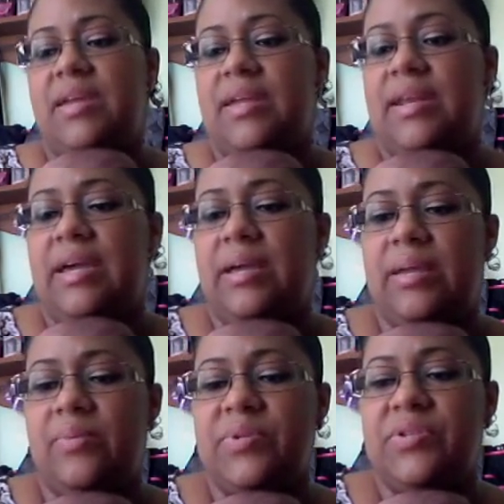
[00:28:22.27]
and
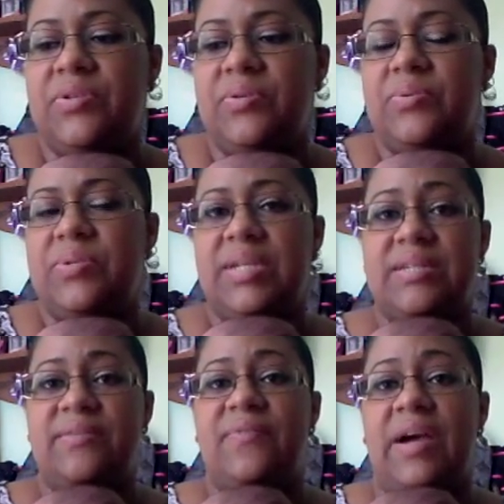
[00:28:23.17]
I was
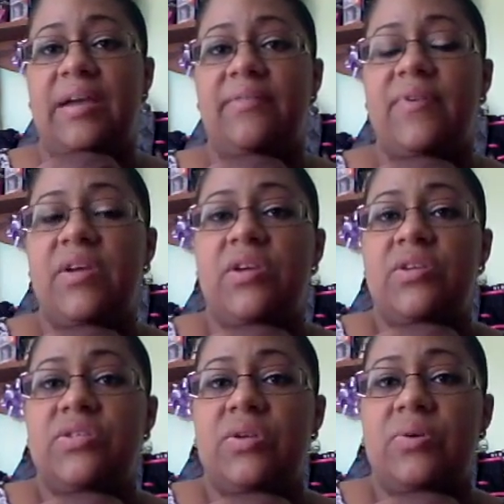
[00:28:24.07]
265.
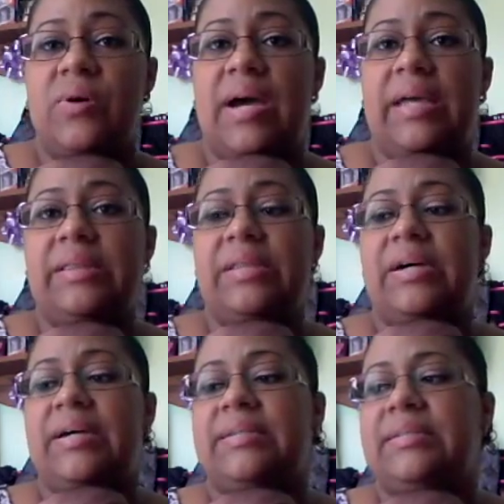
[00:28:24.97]
So I
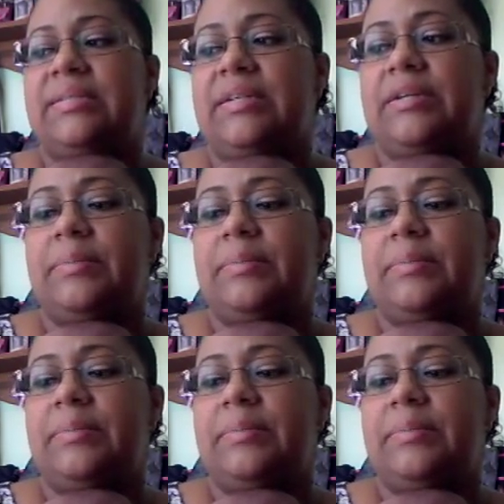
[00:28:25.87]
lost